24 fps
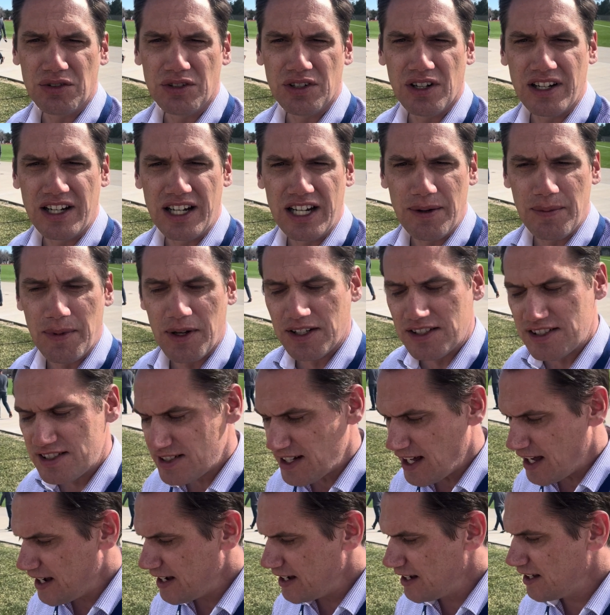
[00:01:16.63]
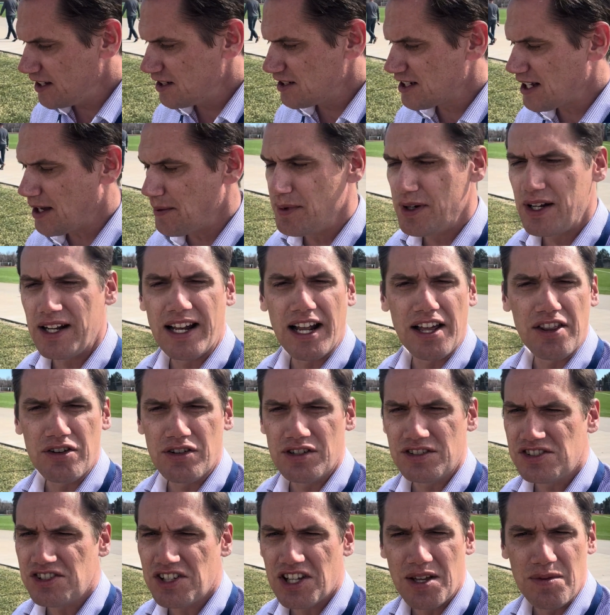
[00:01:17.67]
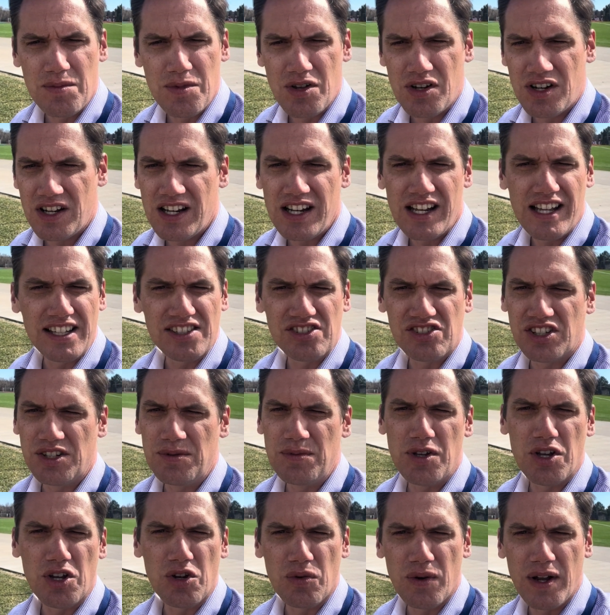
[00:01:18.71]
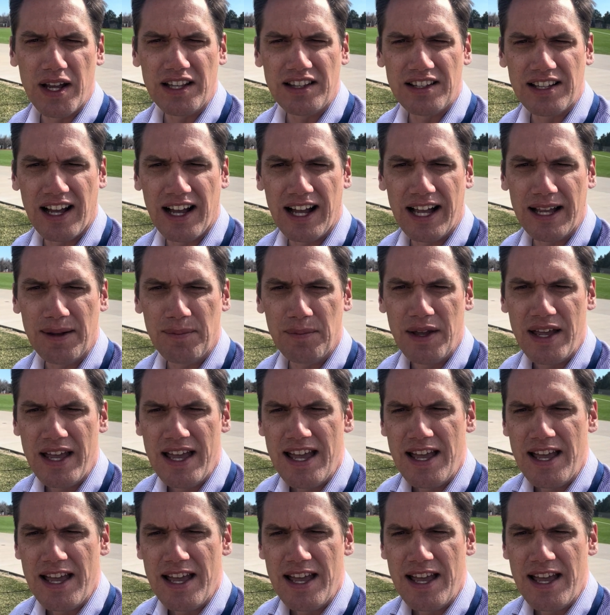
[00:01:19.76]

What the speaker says: learning about science, coming together as a community. It's going to be a great time.